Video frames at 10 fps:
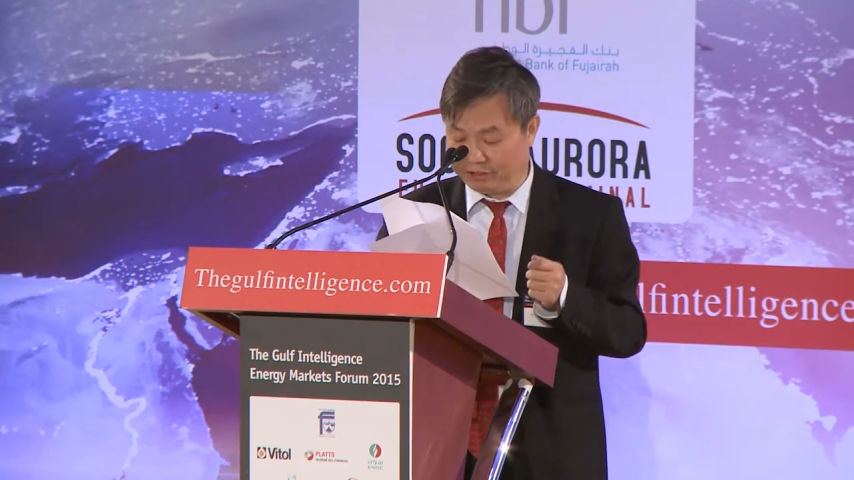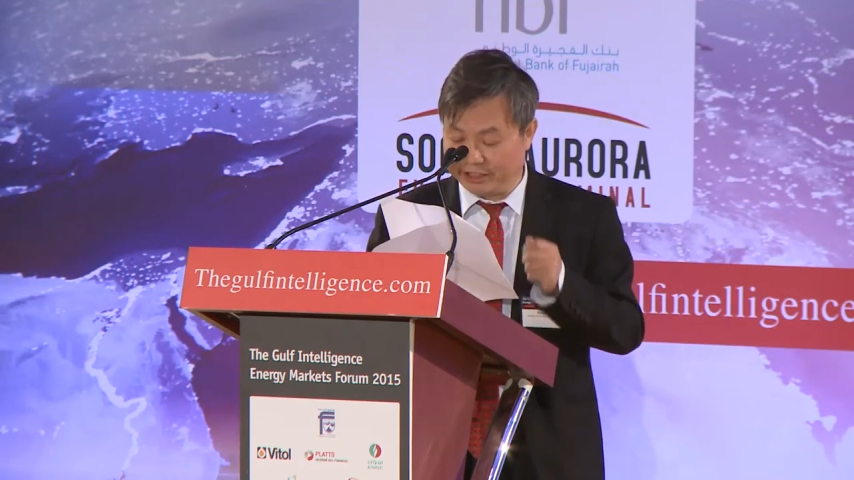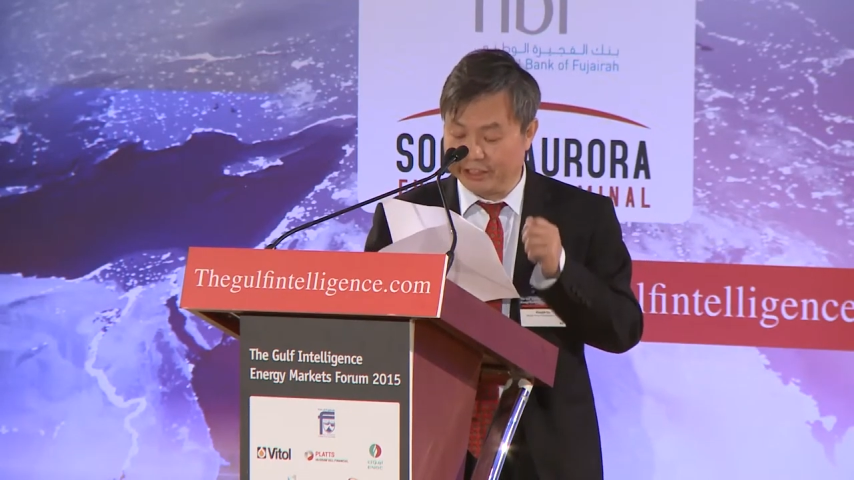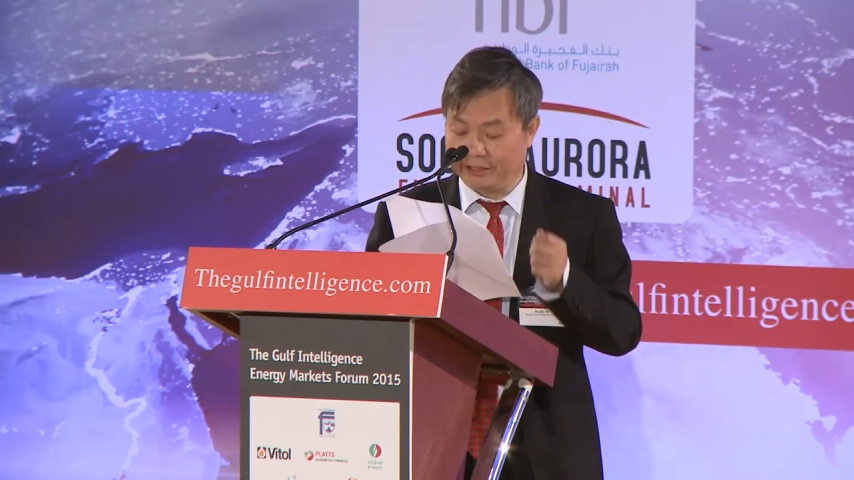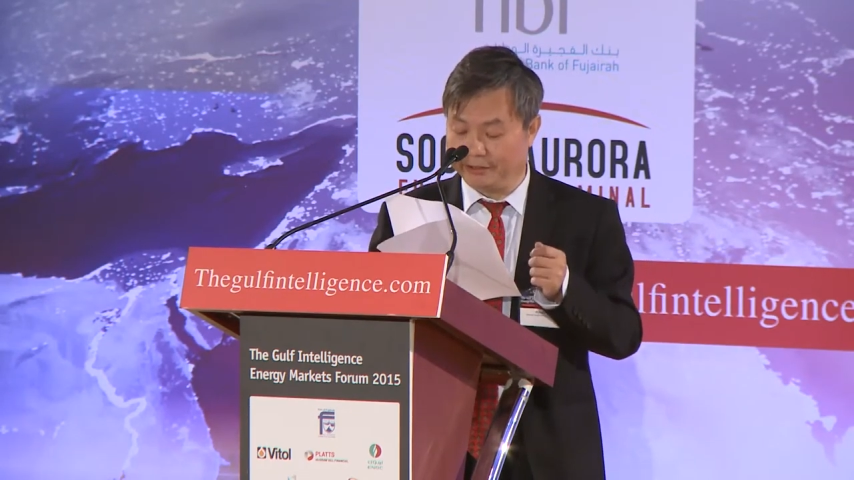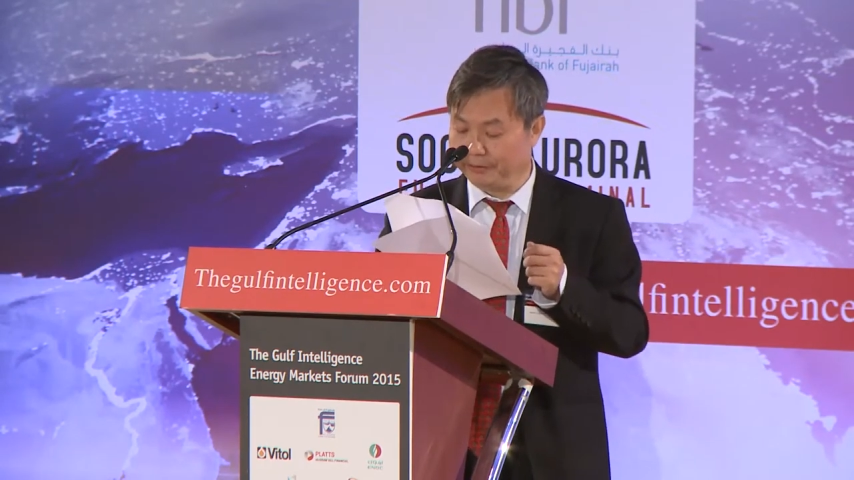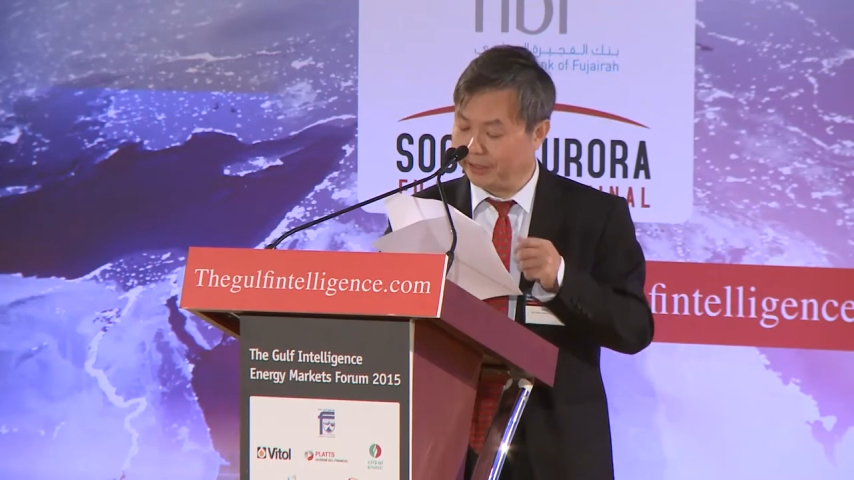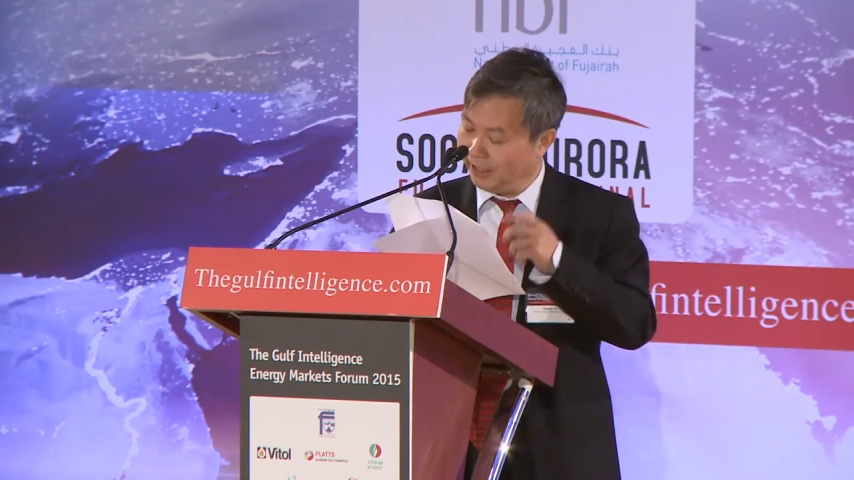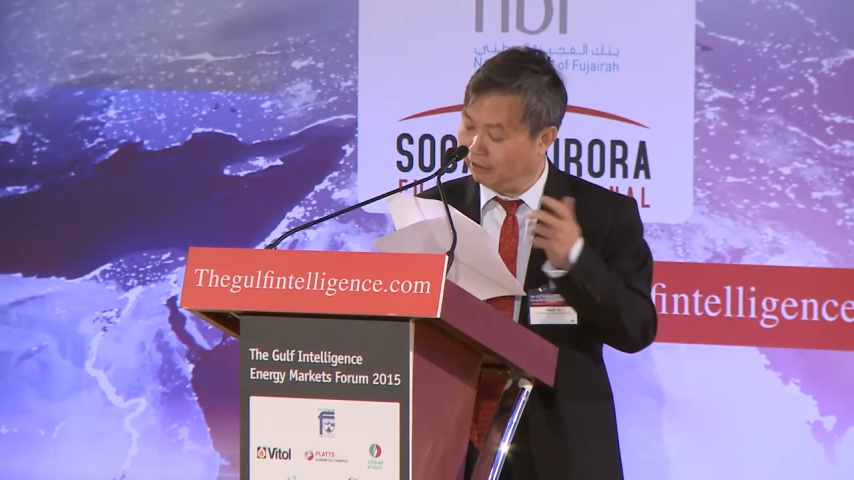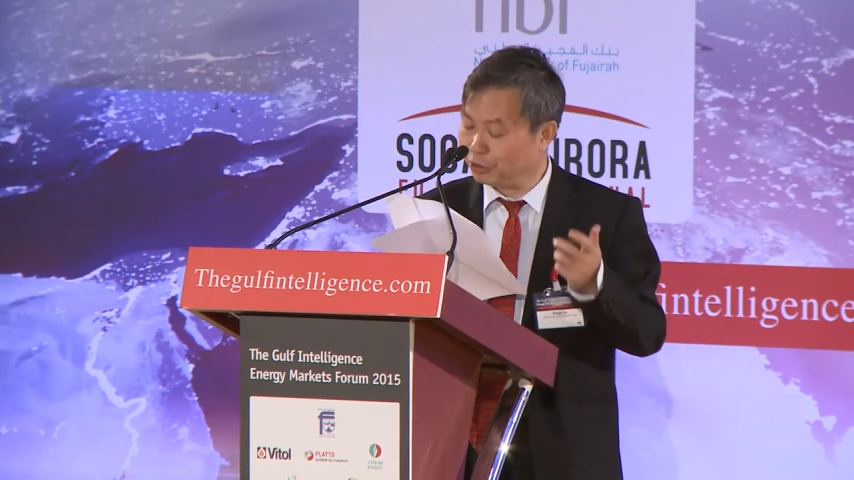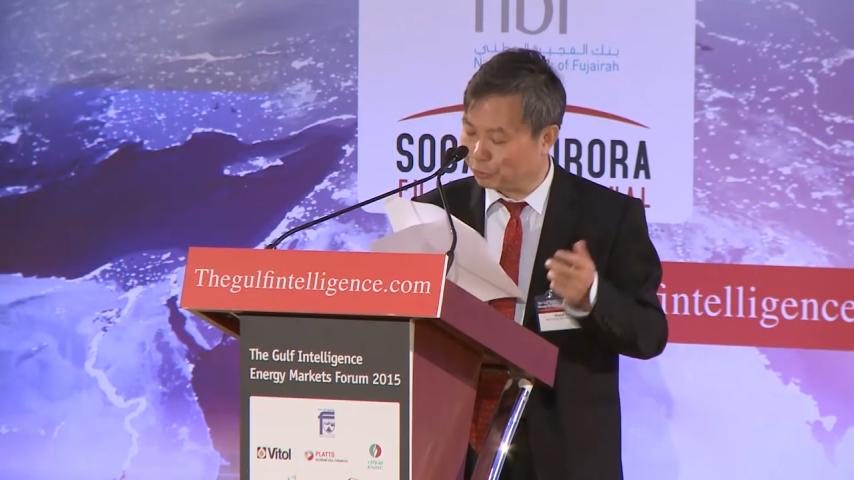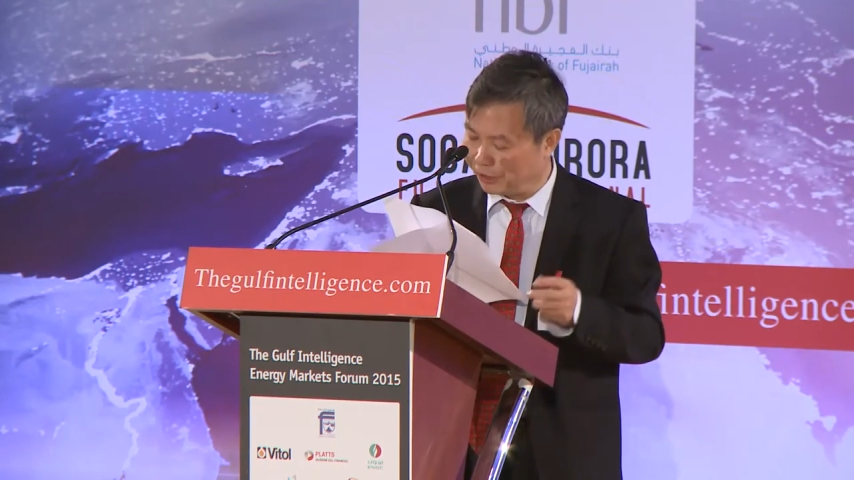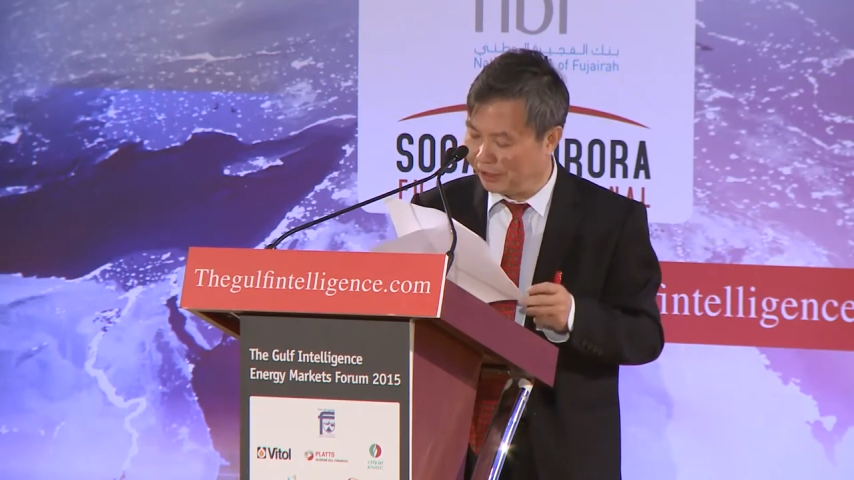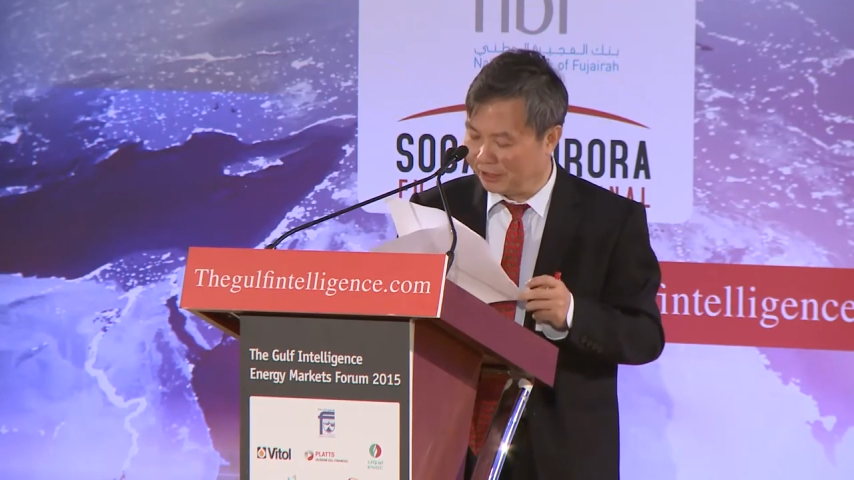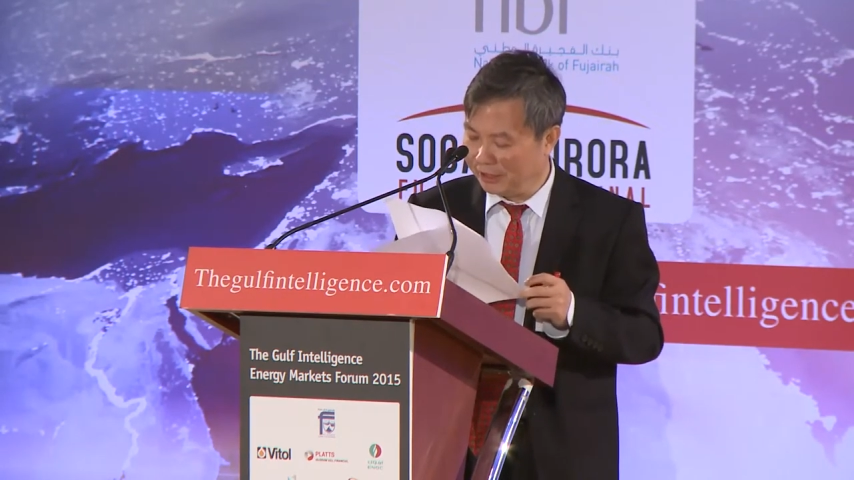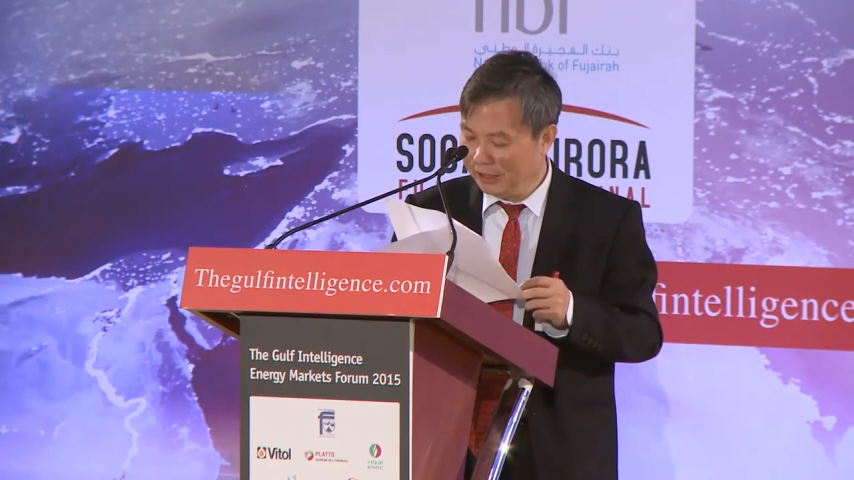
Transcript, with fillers: seen elsewhere.